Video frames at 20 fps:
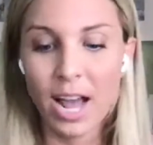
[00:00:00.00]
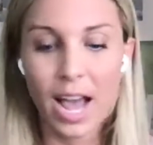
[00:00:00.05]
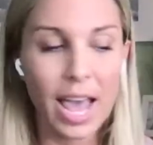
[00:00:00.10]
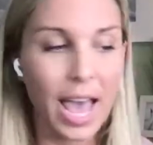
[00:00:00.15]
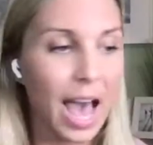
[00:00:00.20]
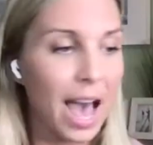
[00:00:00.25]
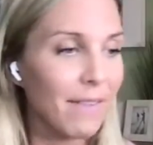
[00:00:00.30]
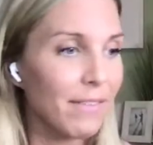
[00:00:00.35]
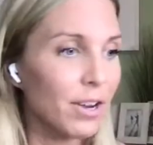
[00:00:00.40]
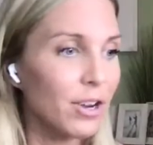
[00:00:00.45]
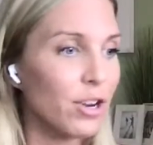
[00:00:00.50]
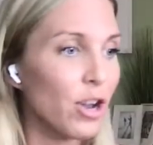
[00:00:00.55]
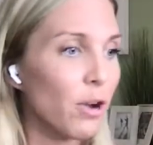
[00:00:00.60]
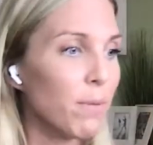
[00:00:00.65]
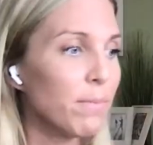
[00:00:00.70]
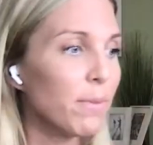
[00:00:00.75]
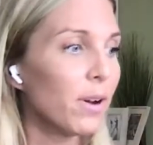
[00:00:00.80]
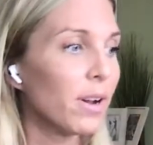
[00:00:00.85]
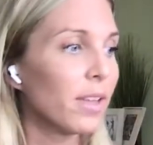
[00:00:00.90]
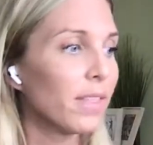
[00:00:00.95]
I have a
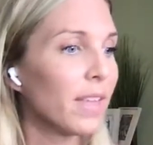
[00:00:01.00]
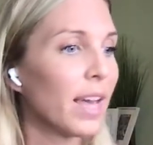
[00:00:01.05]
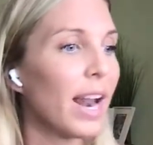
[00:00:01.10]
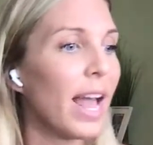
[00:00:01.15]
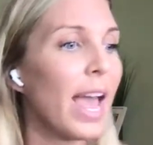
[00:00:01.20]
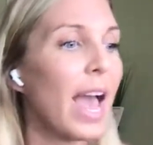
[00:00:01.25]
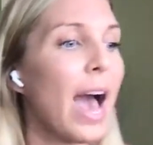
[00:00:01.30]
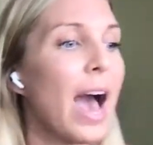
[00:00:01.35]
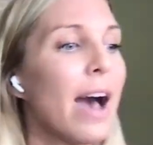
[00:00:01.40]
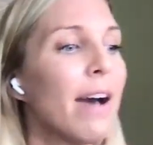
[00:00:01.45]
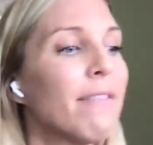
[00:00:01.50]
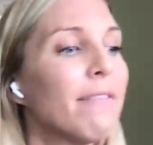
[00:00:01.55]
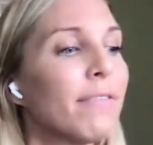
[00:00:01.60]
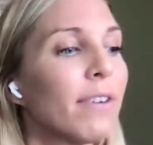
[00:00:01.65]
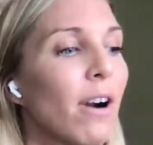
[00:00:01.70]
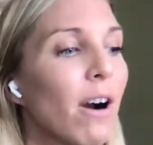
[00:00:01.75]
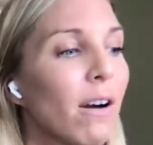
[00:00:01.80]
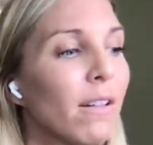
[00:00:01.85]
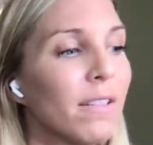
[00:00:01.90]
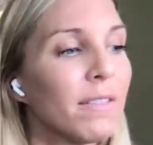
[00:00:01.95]
notebook that I have
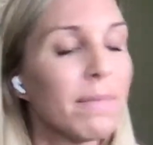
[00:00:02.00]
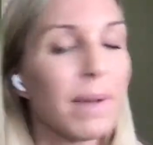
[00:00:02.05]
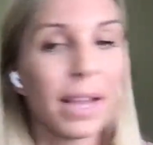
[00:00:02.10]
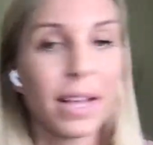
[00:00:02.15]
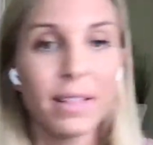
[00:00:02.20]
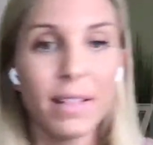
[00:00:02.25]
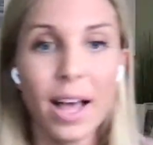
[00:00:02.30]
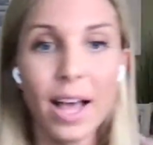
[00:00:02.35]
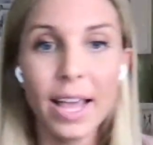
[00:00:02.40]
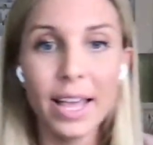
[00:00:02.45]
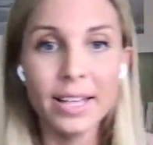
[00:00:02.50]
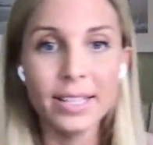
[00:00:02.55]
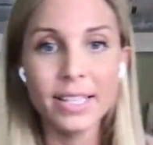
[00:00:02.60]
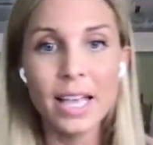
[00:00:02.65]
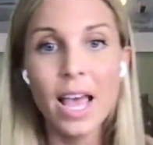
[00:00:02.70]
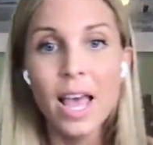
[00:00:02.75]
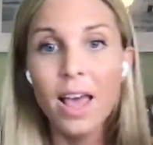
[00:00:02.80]
for all of my clients